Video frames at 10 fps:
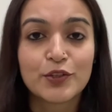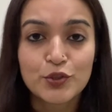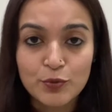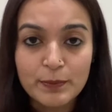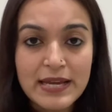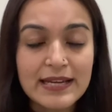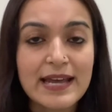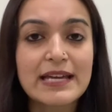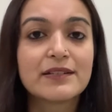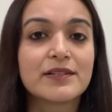to make
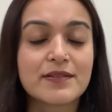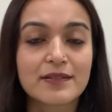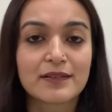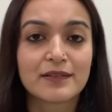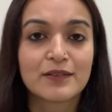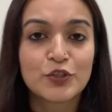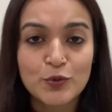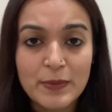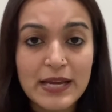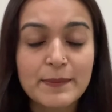errors, to
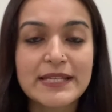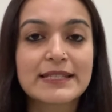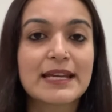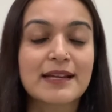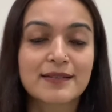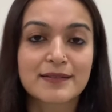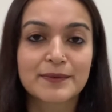make mistakes,